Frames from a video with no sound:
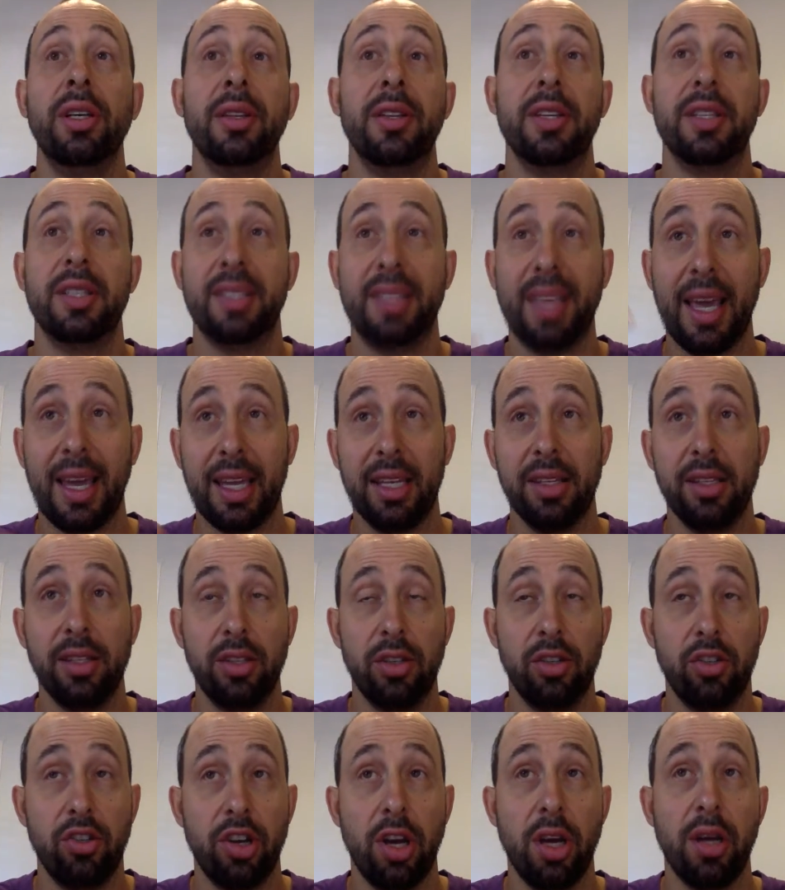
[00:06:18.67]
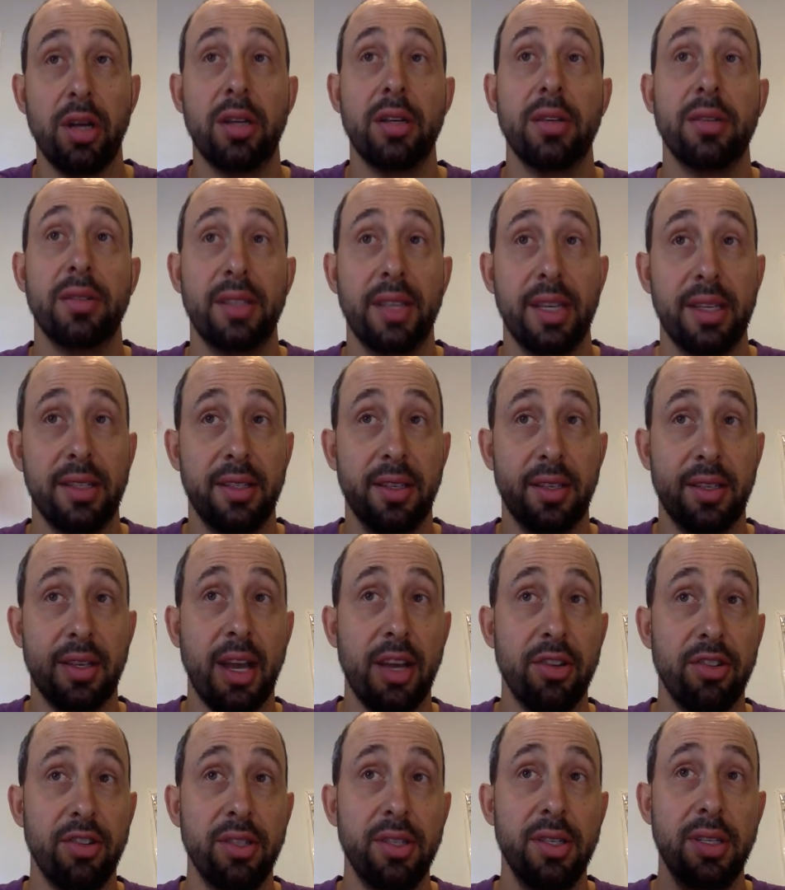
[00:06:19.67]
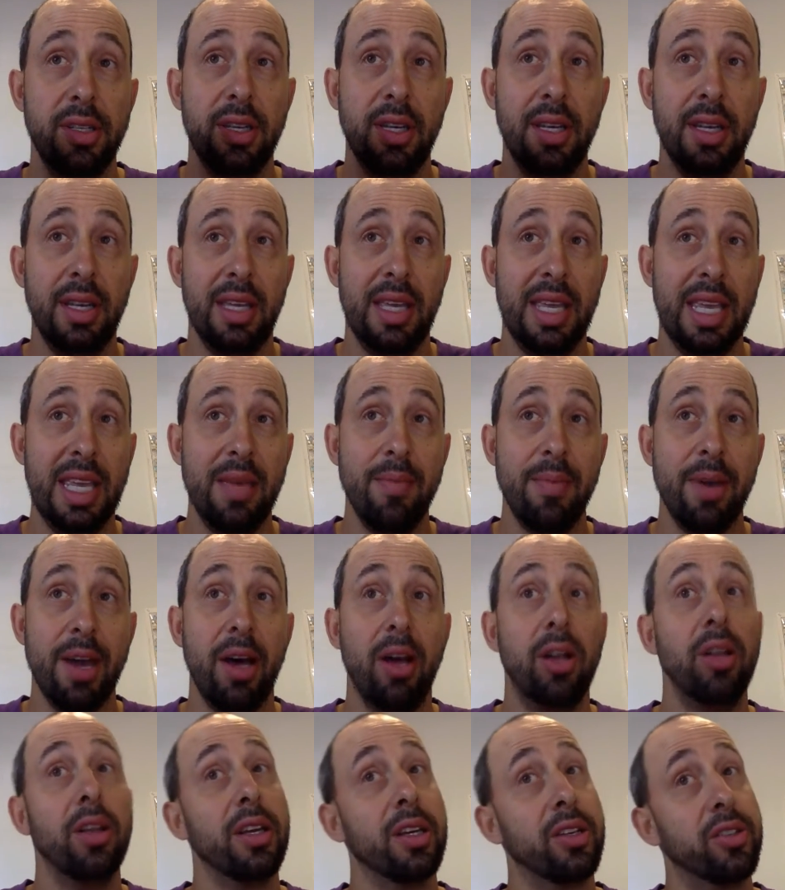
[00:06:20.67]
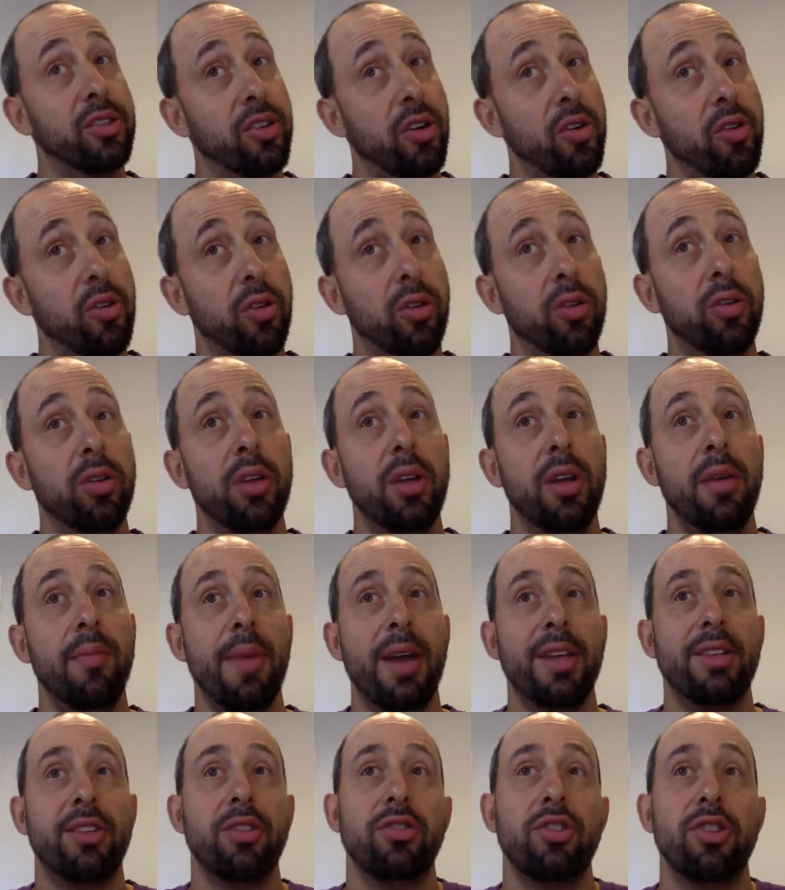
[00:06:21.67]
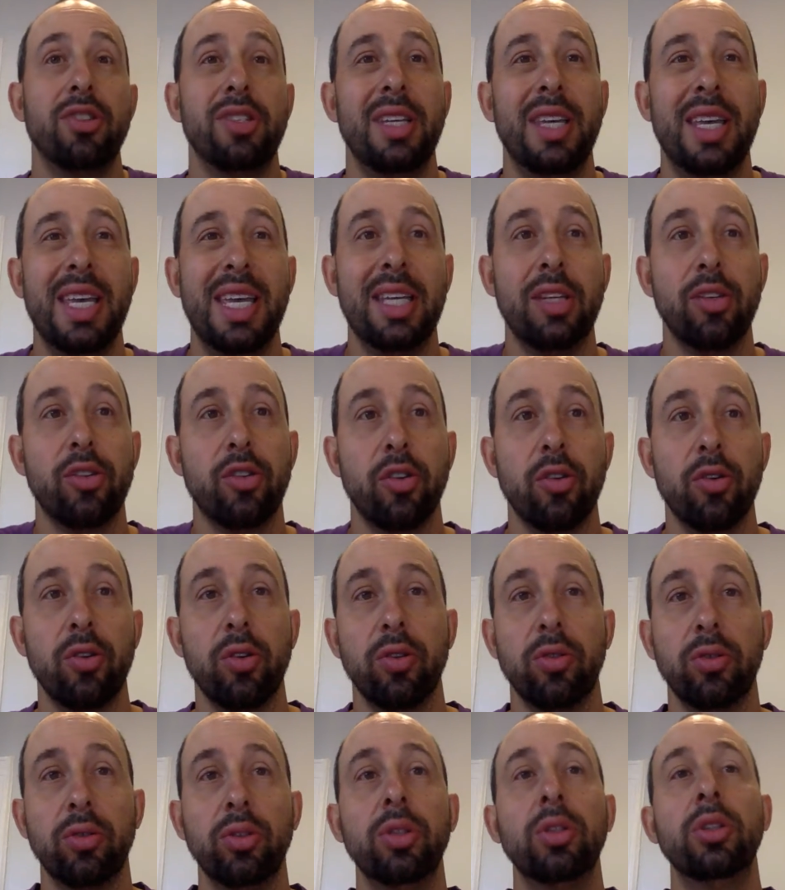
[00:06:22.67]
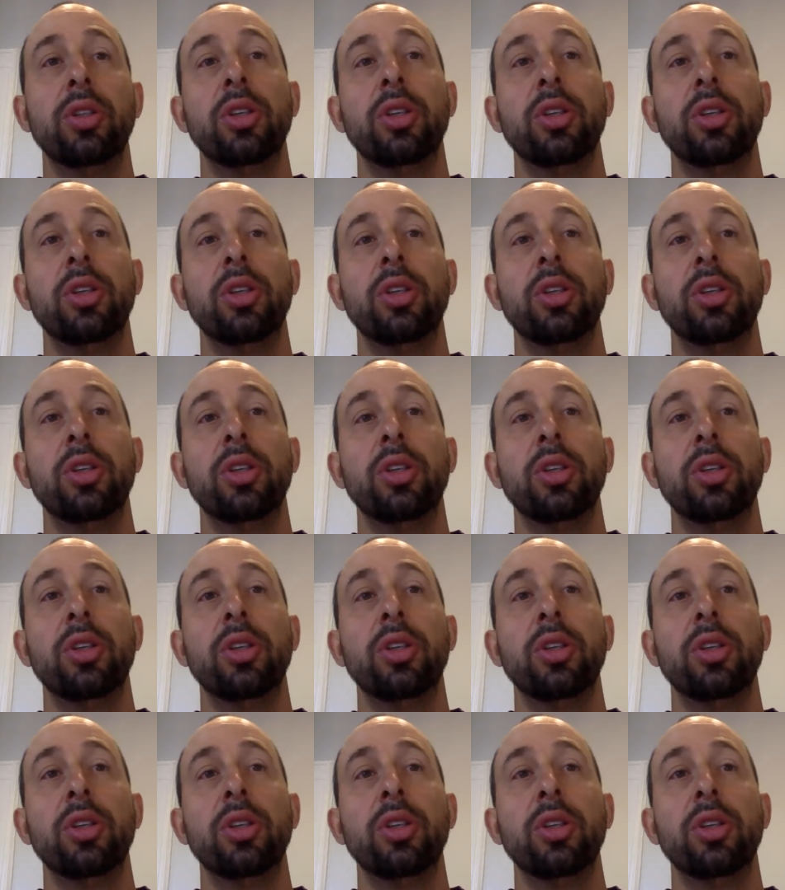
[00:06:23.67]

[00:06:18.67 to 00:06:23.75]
The second chunk says discussions, email, external, messages, internal.